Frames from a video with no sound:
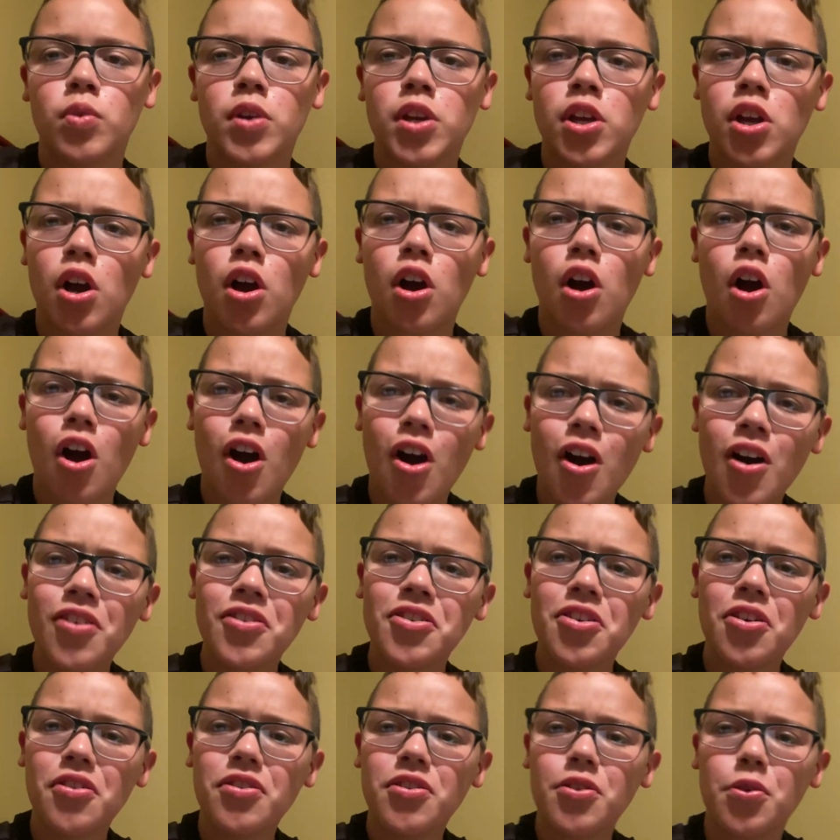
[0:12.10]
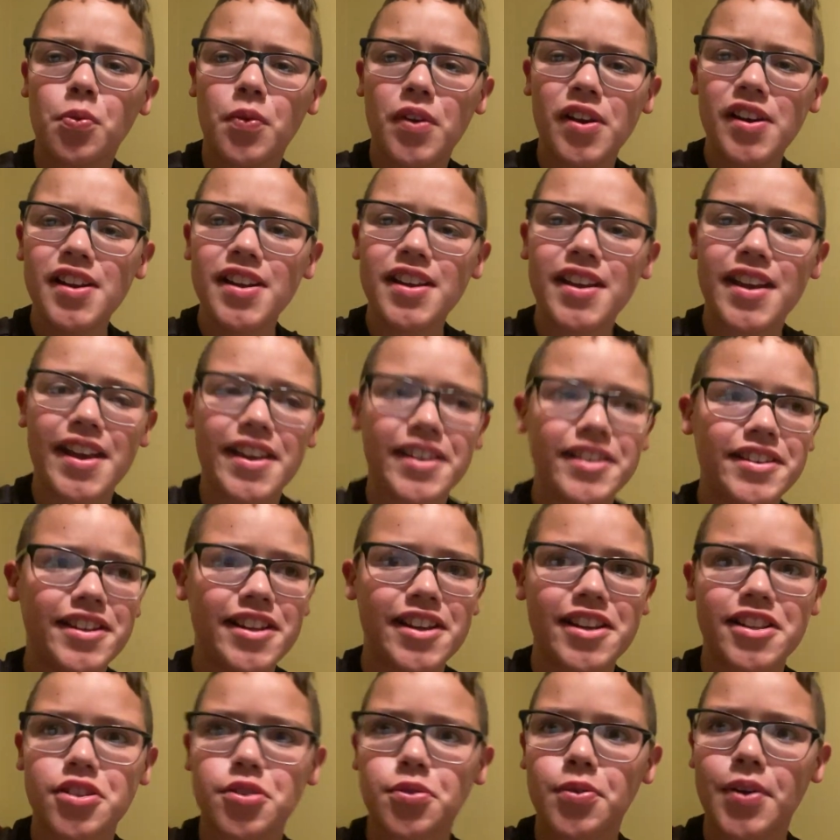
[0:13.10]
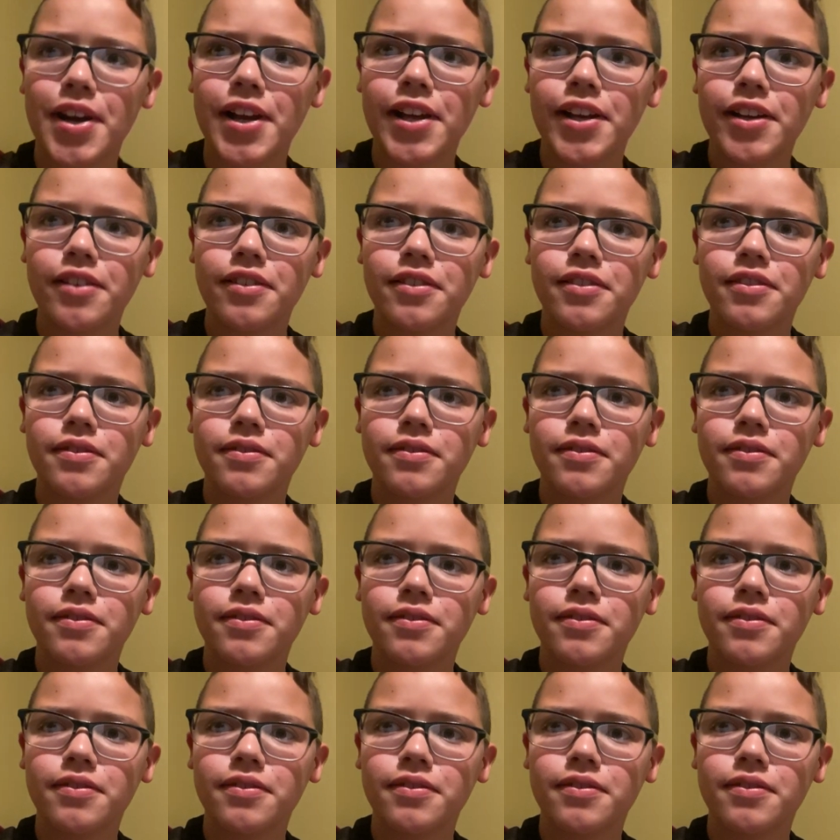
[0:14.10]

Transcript: We all know the renegade dance, right?